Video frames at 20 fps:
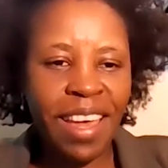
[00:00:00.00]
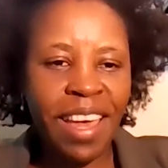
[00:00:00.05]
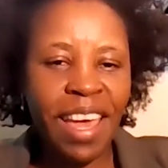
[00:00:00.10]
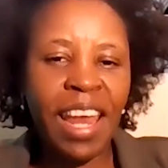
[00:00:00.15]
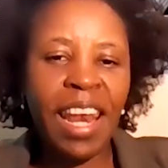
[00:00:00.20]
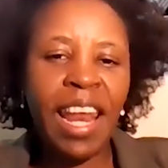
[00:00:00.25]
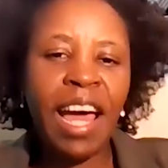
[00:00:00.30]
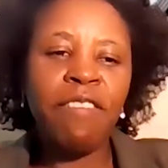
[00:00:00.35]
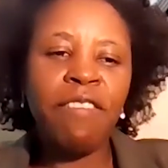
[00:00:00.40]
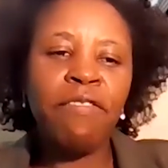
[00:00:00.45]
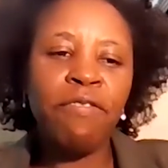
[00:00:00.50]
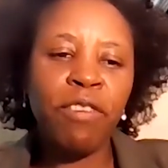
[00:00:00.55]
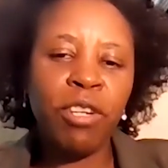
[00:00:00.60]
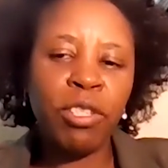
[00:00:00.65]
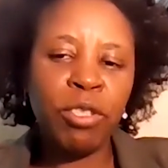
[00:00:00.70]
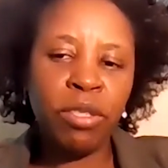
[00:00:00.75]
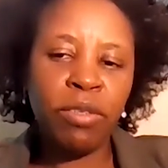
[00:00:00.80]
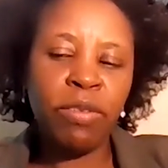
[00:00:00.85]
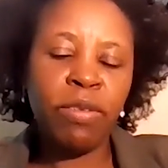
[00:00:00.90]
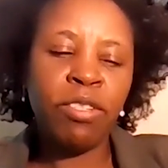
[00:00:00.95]
And
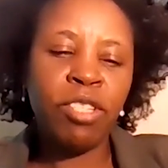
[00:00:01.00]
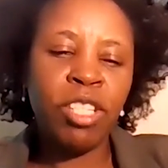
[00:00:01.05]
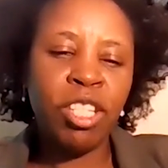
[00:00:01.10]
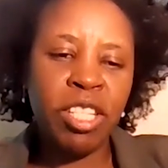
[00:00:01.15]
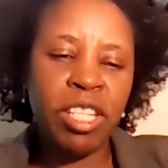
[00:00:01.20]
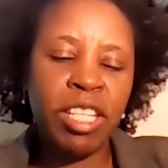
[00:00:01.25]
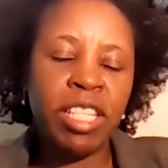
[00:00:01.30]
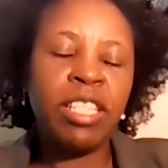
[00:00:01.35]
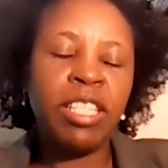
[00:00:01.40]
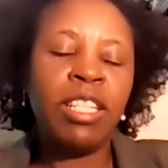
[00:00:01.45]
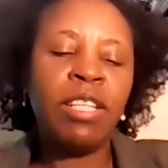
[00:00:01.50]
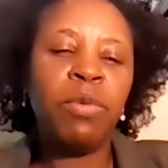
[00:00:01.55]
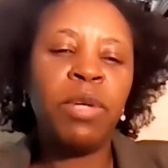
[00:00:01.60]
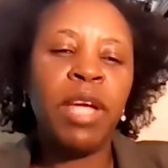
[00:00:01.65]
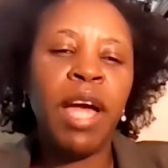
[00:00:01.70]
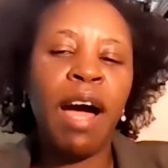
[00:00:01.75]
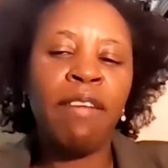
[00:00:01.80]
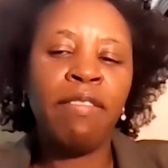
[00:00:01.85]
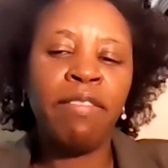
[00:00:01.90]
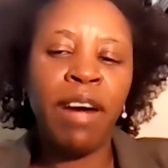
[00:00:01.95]
unfortunately, we
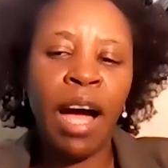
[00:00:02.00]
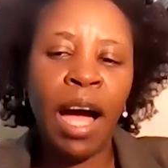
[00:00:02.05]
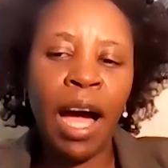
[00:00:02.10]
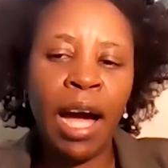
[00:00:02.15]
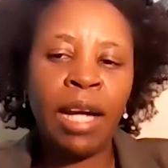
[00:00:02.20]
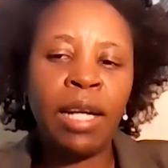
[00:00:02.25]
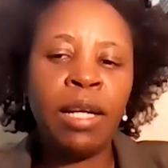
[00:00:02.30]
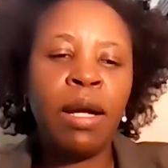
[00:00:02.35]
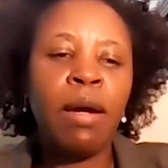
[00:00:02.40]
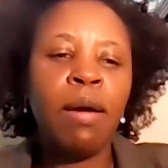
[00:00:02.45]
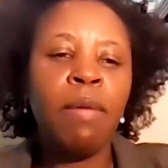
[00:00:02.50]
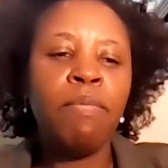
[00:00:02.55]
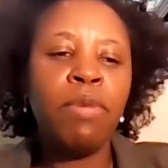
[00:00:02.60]
have had